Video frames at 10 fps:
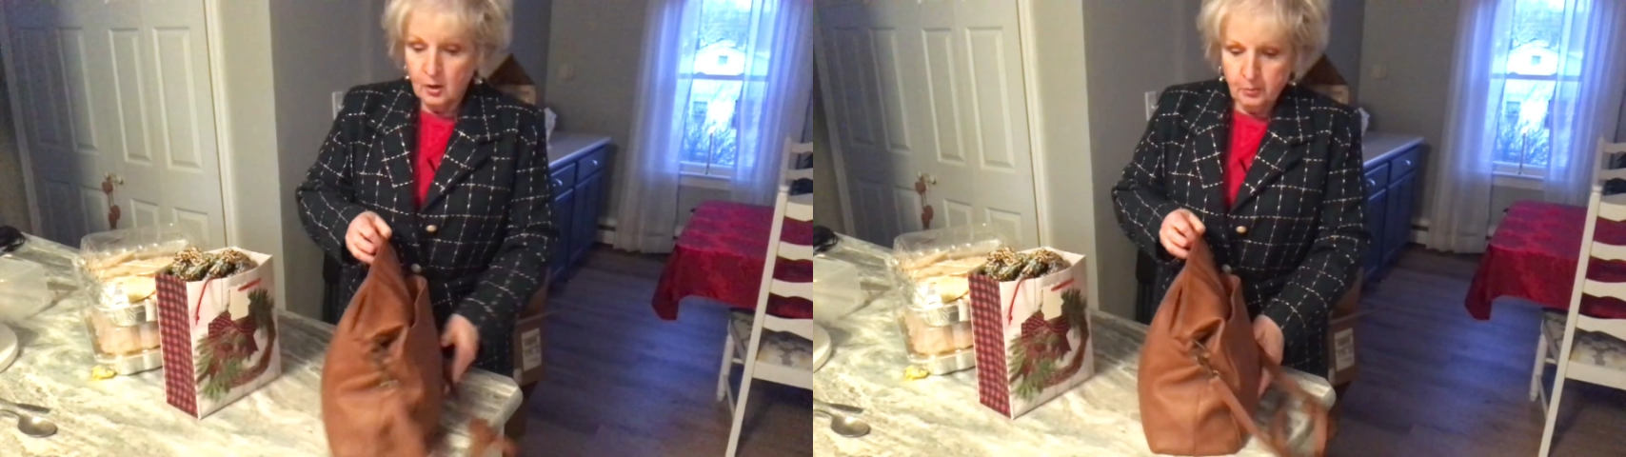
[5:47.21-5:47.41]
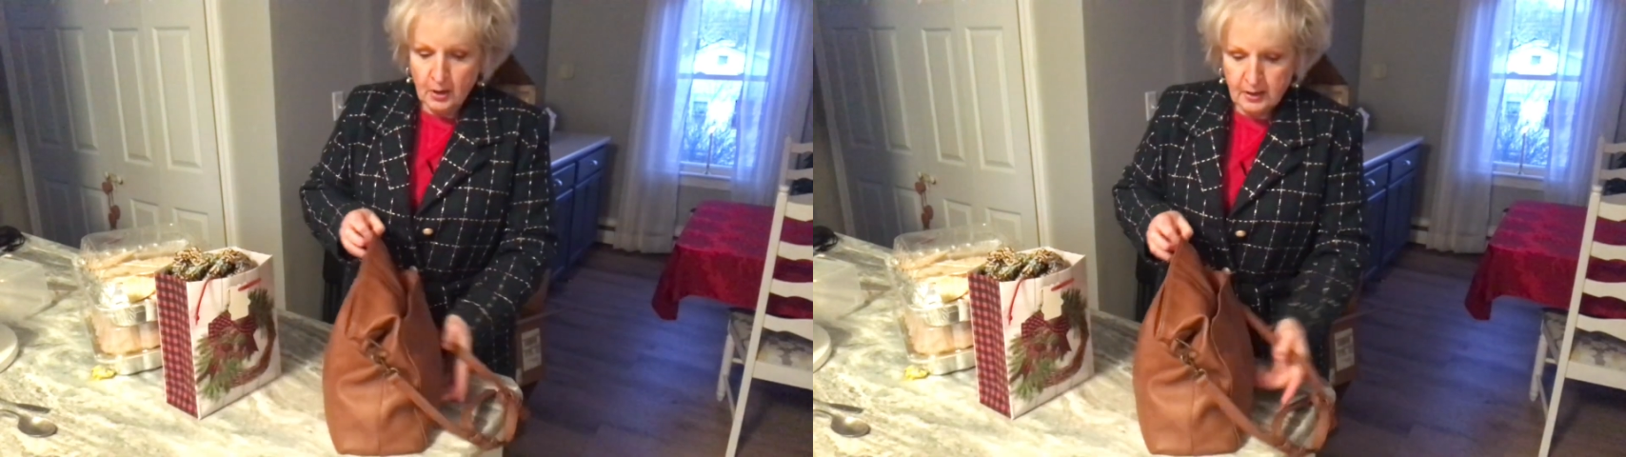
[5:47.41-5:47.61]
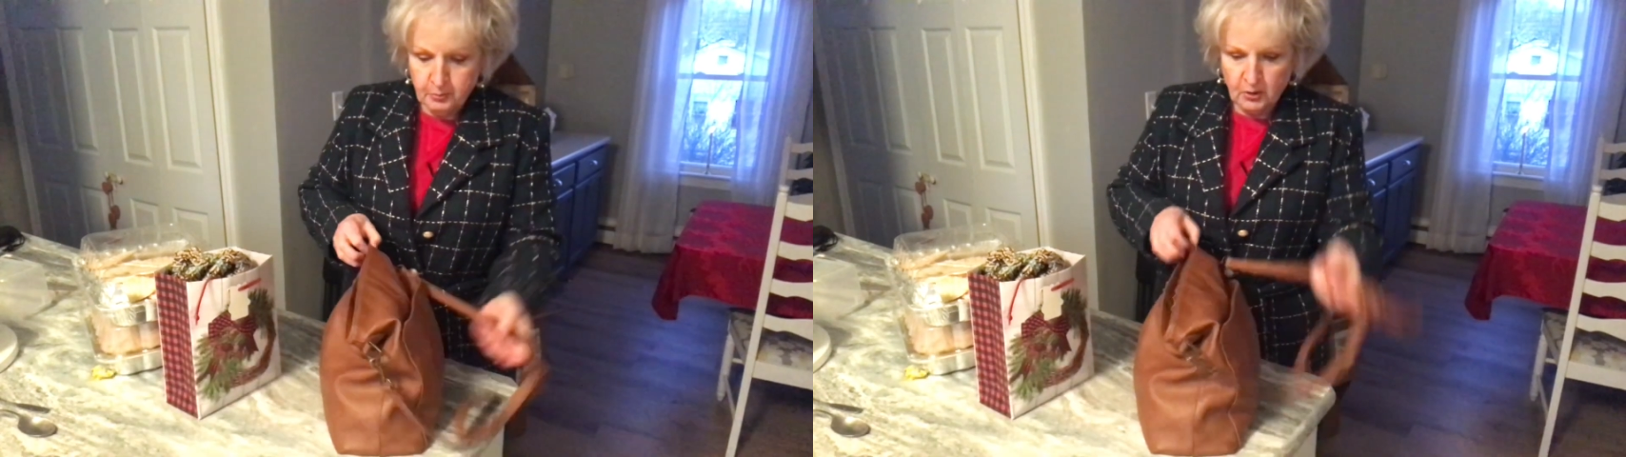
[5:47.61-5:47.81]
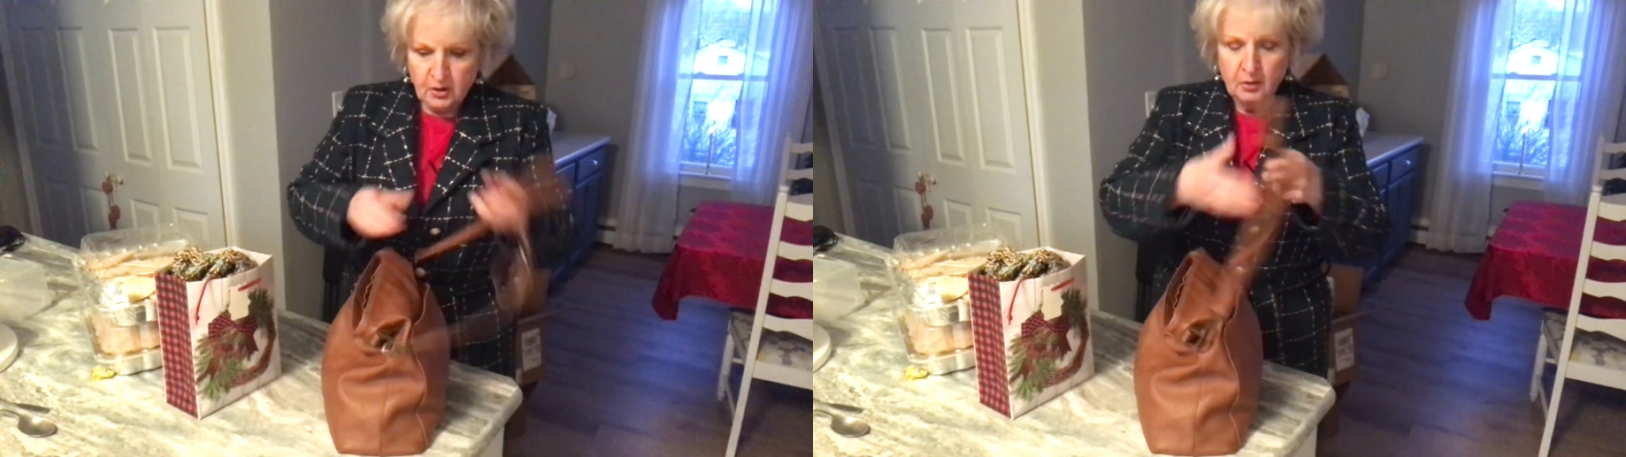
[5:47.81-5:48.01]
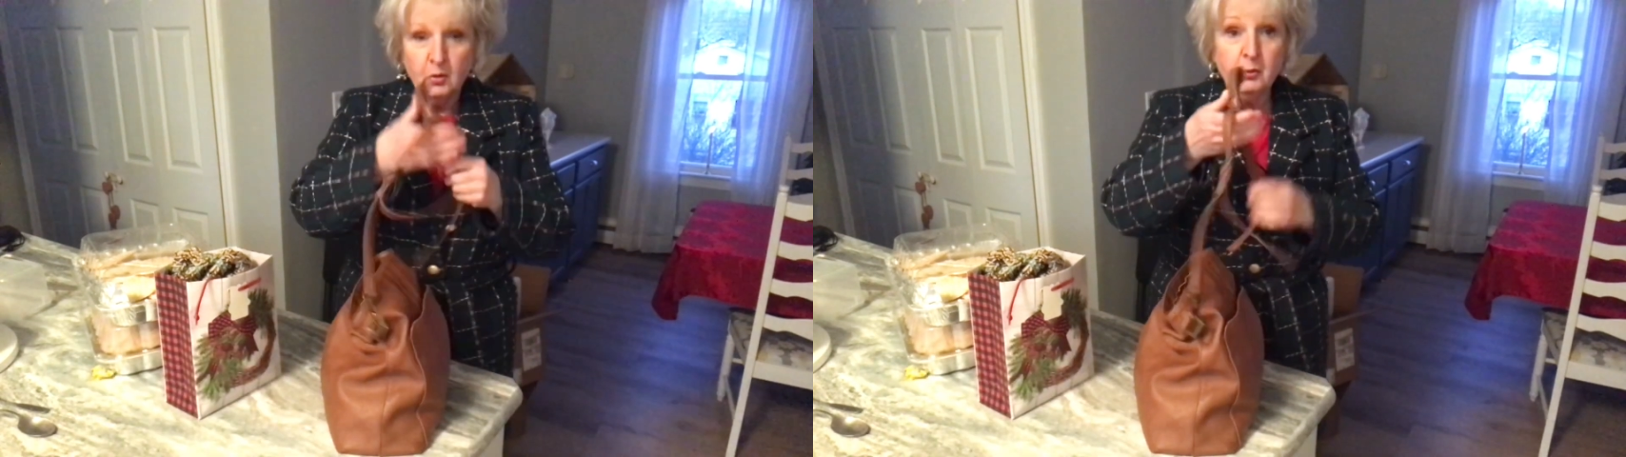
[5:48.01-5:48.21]

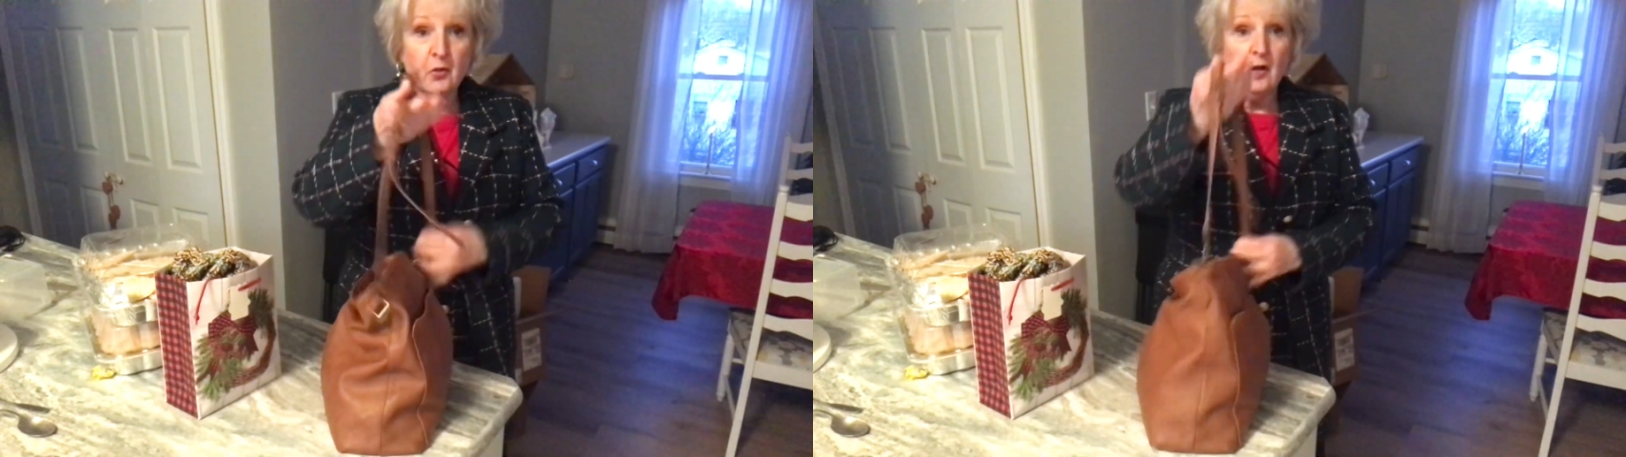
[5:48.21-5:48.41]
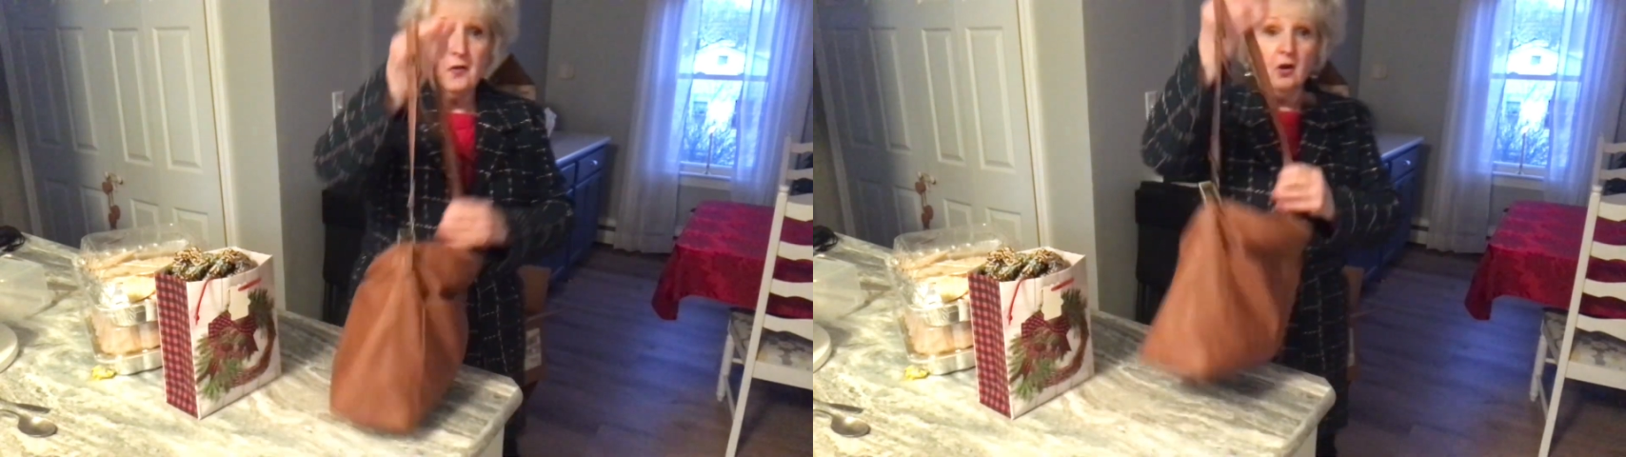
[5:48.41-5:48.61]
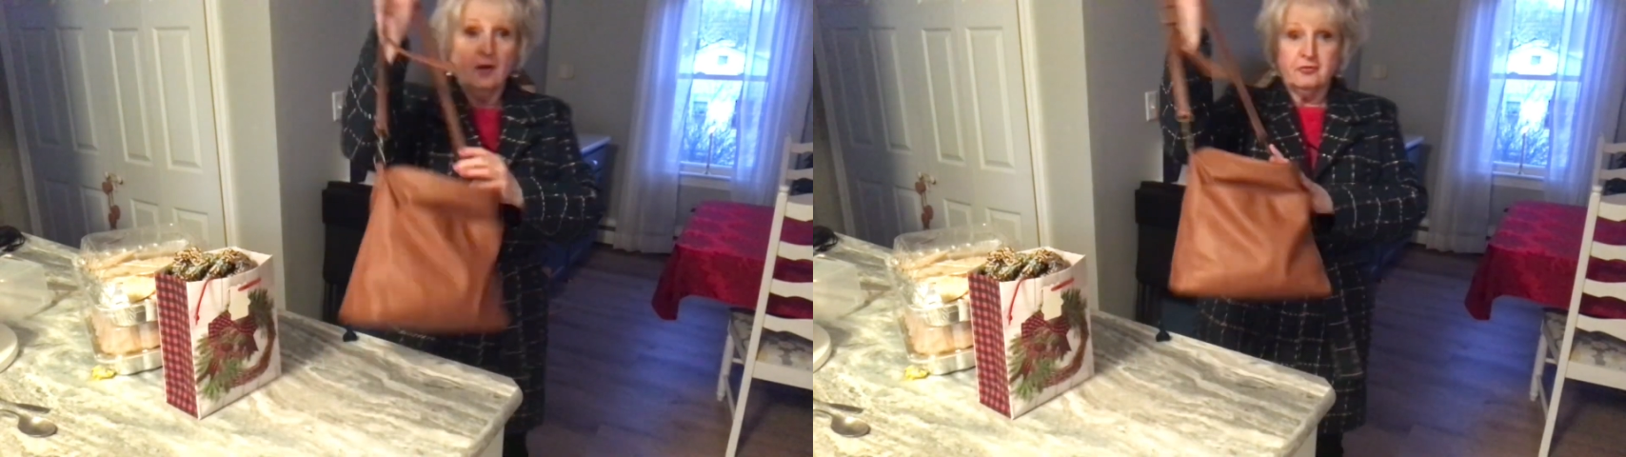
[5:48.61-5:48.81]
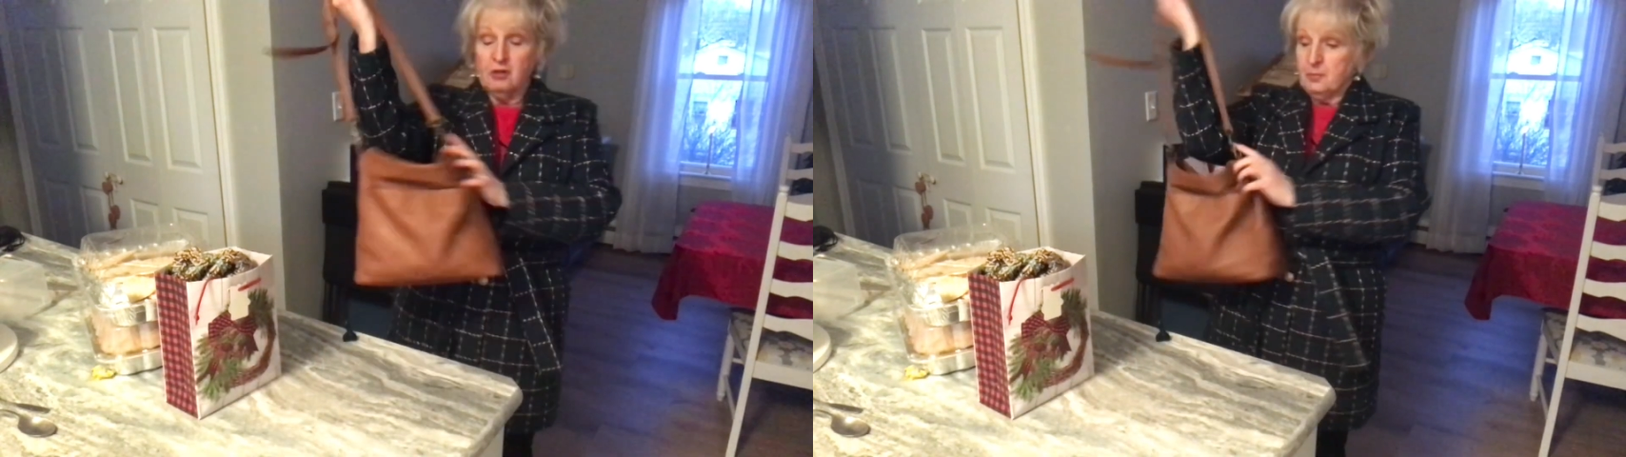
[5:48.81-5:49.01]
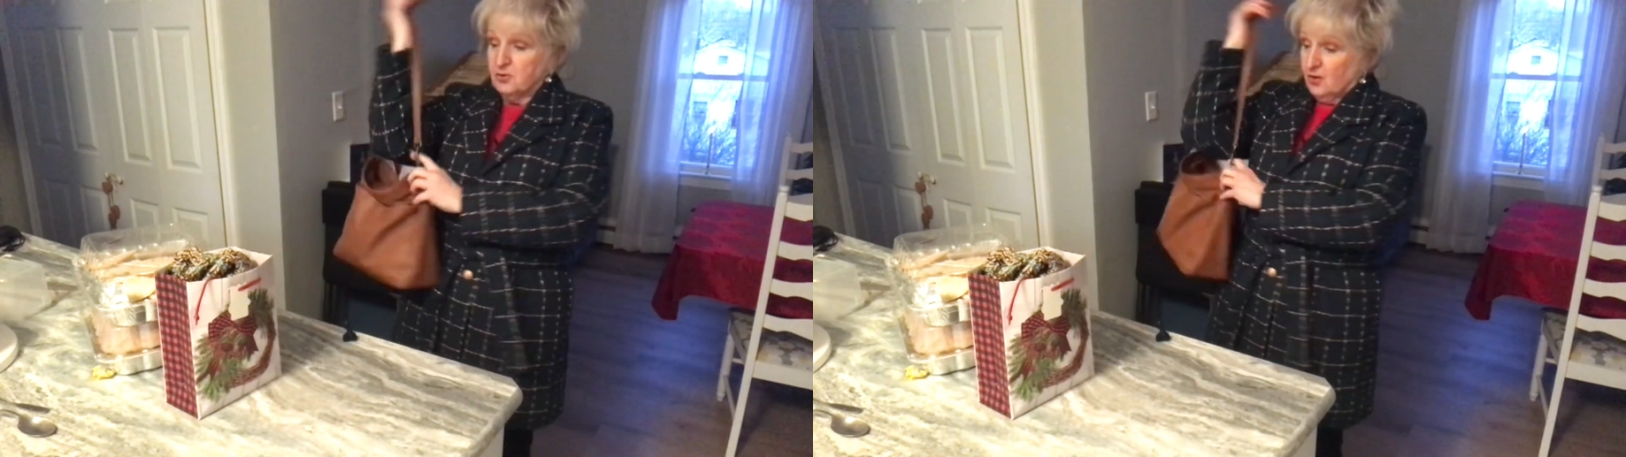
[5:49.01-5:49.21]
Pocketbook with all the cough
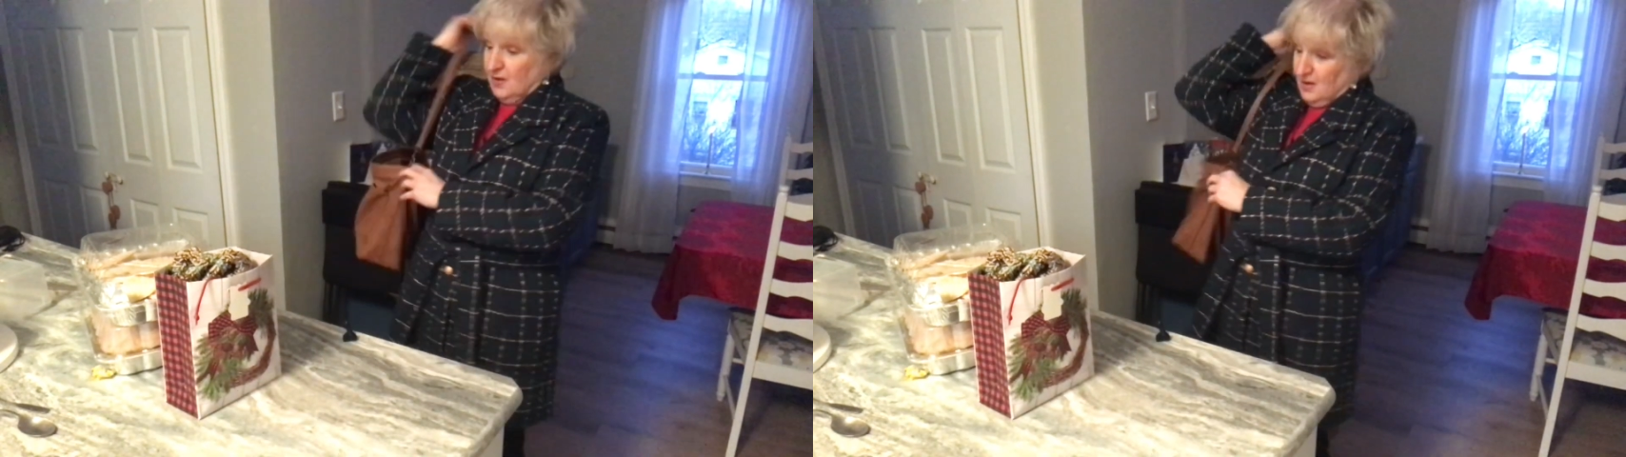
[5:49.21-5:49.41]
drops.